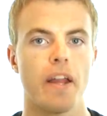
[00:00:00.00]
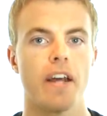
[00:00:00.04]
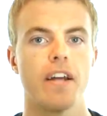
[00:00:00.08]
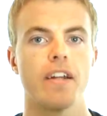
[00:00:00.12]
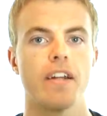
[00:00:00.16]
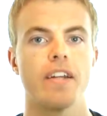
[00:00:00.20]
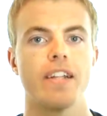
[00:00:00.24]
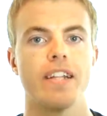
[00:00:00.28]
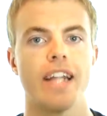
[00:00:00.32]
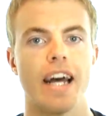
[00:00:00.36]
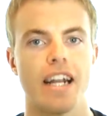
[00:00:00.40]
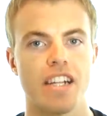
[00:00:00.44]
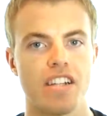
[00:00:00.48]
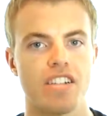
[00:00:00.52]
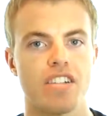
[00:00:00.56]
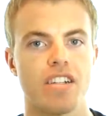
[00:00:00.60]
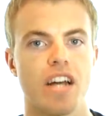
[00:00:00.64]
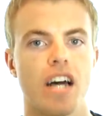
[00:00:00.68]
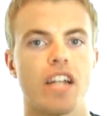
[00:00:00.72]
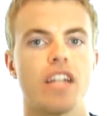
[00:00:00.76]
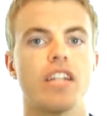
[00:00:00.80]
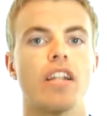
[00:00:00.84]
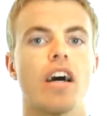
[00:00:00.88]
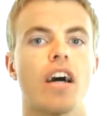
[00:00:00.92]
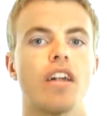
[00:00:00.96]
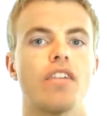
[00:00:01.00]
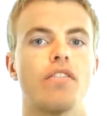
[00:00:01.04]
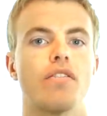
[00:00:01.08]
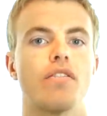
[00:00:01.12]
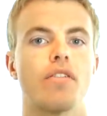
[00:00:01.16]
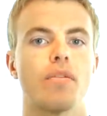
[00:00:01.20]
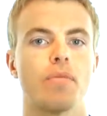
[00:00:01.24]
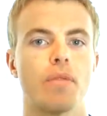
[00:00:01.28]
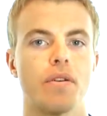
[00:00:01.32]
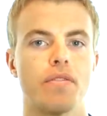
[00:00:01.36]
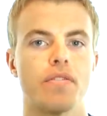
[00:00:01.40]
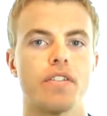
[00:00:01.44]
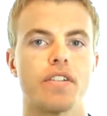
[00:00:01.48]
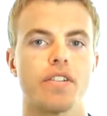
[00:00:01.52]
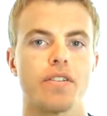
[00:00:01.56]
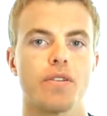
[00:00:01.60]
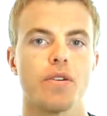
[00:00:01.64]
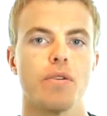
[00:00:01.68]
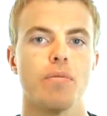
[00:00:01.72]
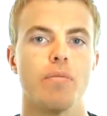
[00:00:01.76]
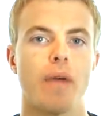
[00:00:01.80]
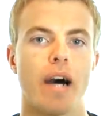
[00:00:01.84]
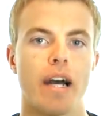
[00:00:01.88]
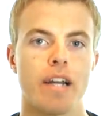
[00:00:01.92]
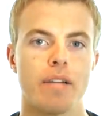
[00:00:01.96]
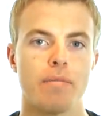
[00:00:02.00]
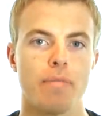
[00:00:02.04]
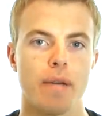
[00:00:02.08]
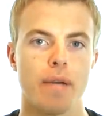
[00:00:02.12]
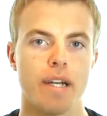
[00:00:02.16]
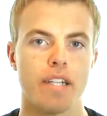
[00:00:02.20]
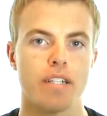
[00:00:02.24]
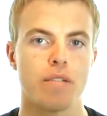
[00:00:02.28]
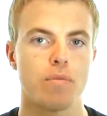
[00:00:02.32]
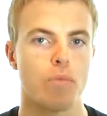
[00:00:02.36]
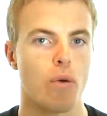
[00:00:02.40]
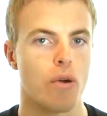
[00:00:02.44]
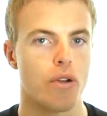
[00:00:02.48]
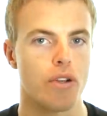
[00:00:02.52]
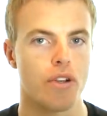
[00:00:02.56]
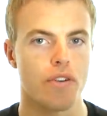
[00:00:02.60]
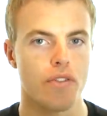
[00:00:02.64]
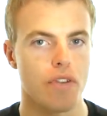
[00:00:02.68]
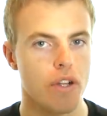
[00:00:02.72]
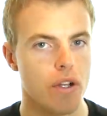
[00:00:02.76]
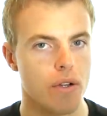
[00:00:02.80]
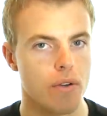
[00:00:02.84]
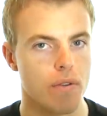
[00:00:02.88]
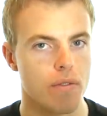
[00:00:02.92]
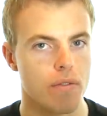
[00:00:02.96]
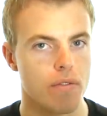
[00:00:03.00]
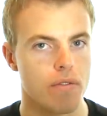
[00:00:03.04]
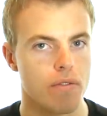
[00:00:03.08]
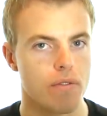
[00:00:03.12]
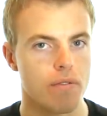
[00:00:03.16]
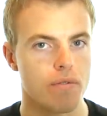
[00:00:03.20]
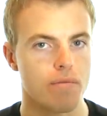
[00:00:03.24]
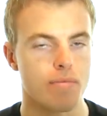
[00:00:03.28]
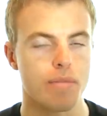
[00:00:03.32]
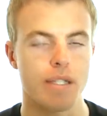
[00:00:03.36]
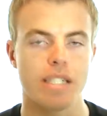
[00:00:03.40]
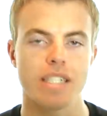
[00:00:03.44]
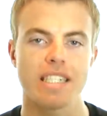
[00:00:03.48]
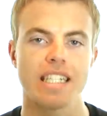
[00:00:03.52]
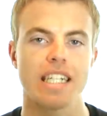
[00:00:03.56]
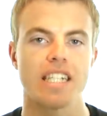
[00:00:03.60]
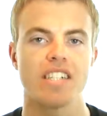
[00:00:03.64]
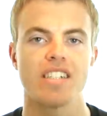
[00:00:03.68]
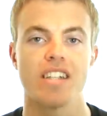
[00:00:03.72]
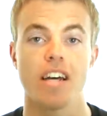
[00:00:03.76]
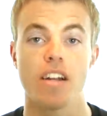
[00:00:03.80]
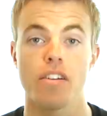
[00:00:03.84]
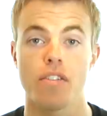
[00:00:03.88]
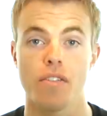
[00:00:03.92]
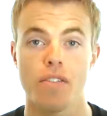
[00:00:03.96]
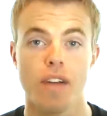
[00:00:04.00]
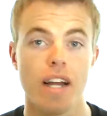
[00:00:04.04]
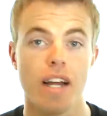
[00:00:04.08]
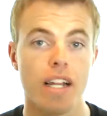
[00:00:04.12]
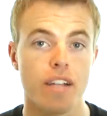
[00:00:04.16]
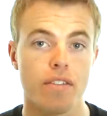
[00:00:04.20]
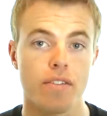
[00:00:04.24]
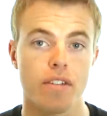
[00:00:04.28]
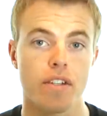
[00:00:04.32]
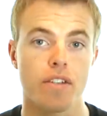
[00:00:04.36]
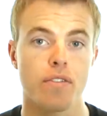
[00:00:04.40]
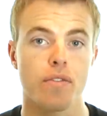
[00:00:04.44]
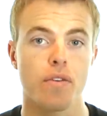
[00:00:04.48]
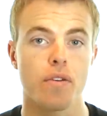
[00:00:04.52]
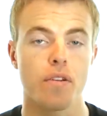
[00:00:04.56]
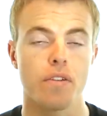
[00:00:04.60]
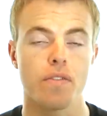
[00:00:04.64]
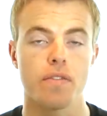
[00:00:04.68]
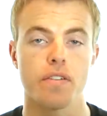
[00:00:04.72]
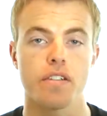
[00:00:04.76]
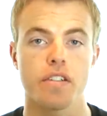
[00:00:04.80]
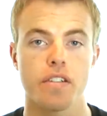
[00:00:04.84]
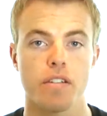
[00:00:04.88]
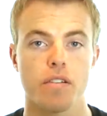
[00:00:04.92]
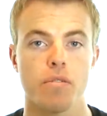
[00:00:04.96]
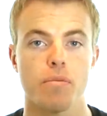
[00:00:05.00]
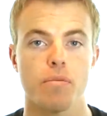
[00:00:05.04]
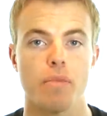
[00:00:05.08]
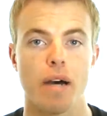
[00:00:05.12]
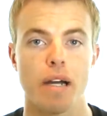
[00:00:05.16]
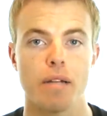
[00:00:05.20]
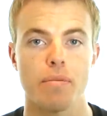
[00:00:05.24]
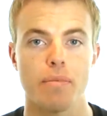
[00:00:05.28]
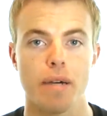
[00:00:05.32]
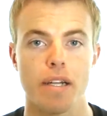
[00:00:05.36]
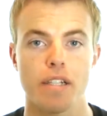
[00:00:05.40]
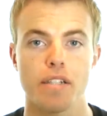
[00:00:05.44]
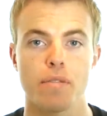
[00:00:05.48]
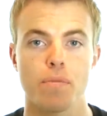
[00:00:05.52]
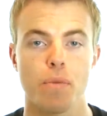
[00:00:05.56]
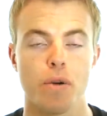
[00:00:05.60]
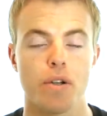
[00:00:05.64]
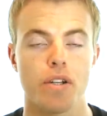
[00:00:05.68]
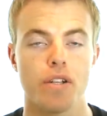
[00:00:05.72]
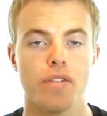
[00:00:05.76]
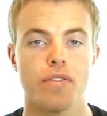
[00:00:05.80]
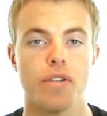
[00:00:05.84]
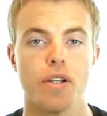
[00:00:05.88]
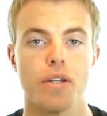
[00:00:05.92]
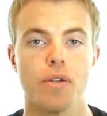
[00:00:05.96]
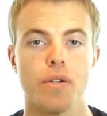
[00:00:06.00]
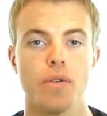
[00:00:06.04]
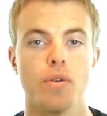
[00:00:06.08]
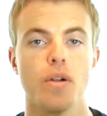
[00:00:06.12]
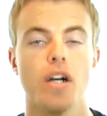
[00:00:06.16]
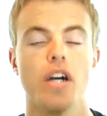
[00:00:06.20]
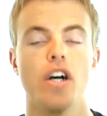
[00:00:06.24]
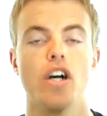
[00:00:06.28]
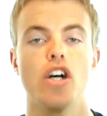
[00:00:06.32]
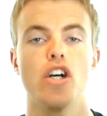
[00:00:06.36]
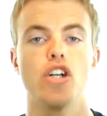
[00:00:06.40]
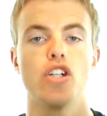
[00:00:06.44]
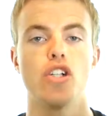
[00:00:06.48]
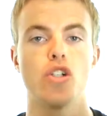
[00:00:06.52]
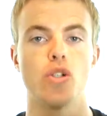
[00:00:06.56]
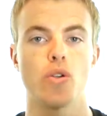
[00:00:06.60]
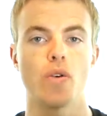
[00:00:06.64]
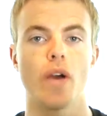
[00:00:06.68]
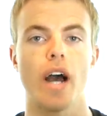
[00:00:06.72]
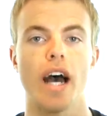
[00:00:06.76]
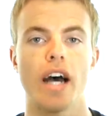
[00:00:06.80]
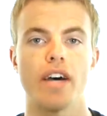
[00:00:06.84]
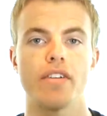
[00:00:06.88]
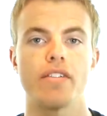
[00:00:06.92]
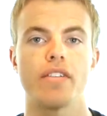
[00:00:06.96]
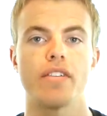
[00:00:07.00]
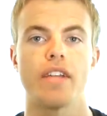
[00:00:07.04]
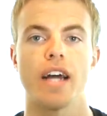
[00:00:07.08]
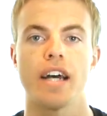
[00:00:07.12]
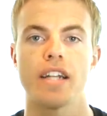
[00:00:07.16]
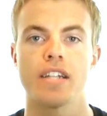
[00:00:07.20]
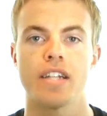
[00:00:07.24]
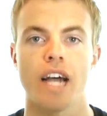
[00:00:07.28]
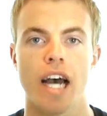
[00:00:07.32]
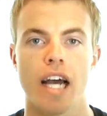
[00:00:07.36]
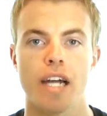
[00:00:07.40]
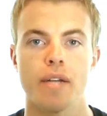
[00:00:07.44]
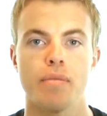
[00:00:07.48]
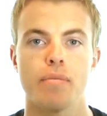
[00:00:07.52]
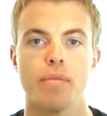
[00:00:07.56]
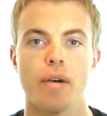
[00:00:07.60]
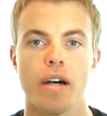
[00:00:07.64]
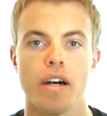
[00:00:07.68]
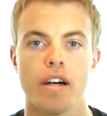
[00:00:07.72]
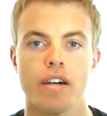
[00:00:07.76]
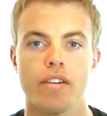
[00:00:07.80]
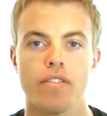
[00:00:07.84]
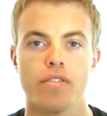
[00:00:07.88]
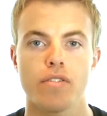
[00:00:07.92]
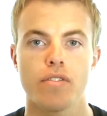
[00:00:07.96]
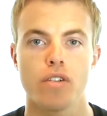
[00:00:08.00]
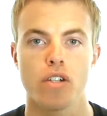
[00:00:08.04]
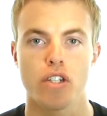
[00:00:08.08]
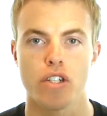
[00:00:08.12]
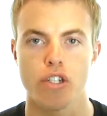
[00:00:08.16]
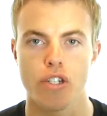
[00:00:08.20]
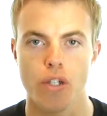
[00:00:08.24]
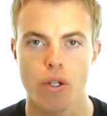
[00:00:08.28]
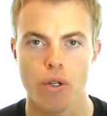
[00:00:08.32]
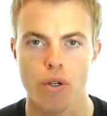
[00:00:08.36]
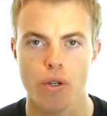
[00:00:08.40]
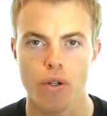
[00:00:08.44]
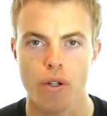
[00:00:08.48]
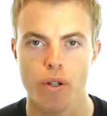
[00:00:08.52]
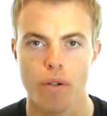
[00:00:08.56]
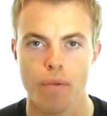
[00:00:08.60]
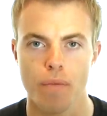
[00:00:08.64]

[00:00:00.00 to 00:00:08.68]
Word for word: that is not done from the physical mind-based point of view because that's not relevant for the physical mind-based point of view to have that type of control.